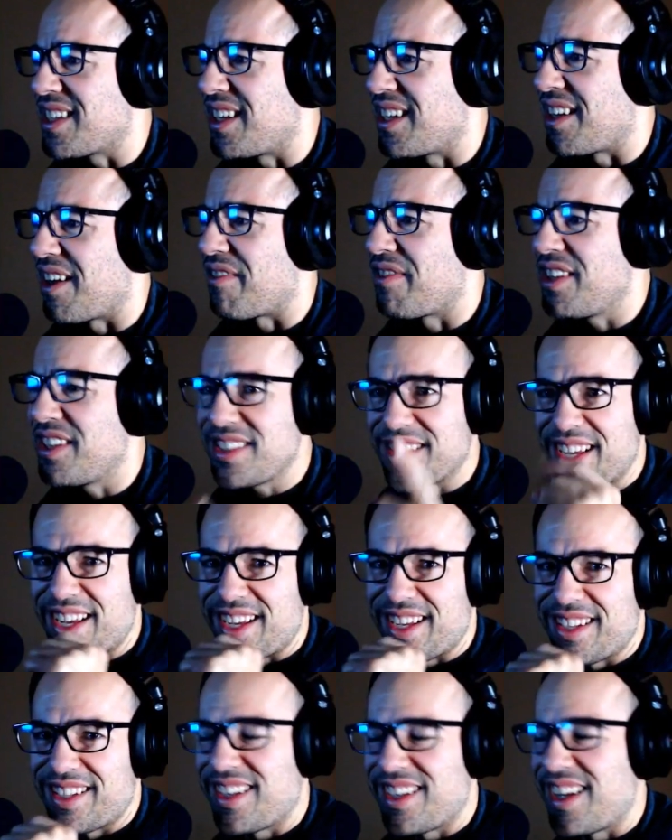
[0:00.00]
first
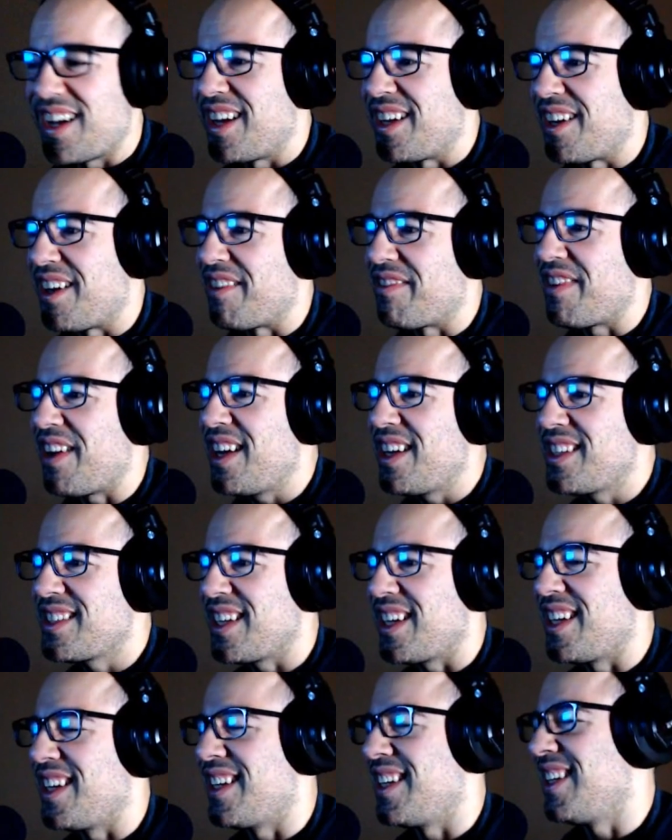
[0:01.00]
sale. On our fire
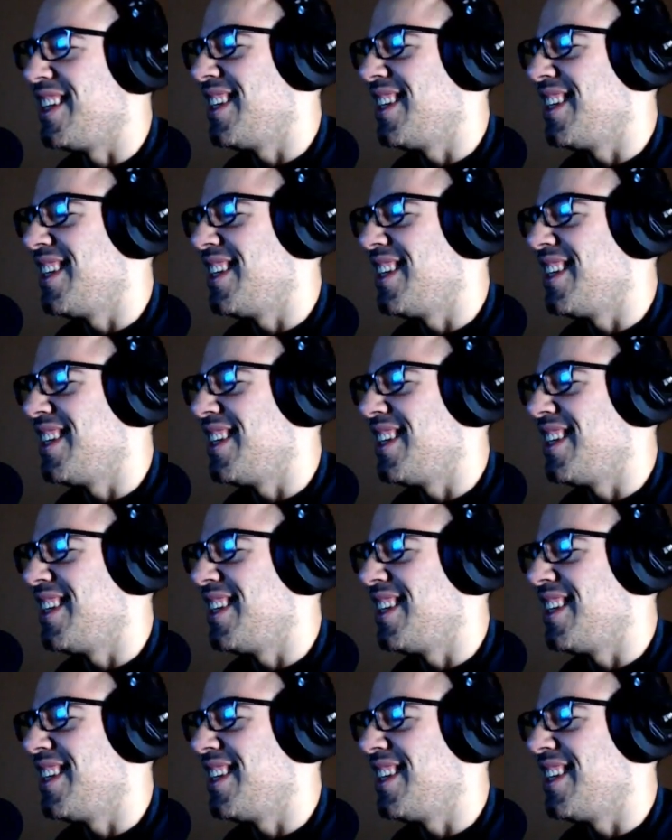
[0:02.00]
sale.